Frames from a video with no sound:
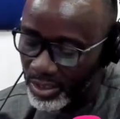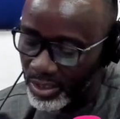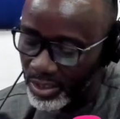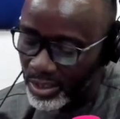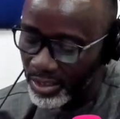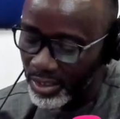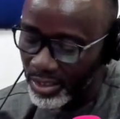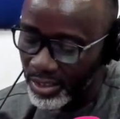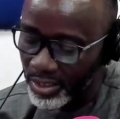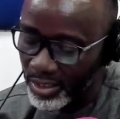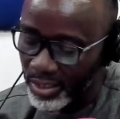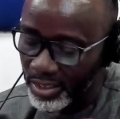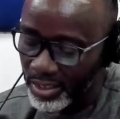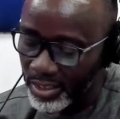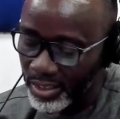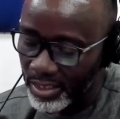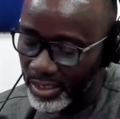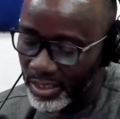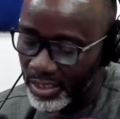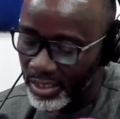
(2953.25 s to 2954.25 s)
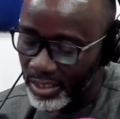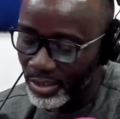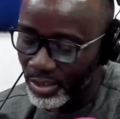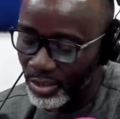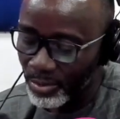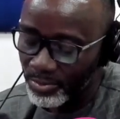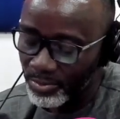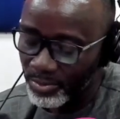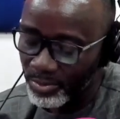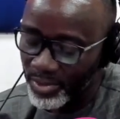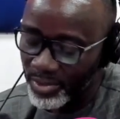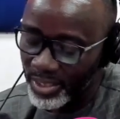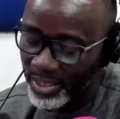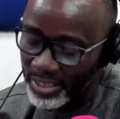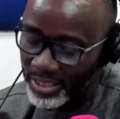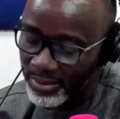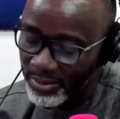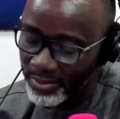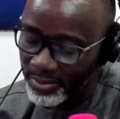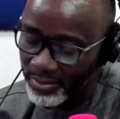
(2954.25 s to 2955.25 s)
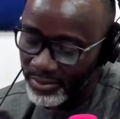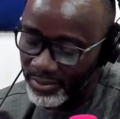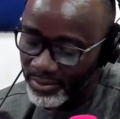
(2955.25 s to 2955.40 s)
learning objectives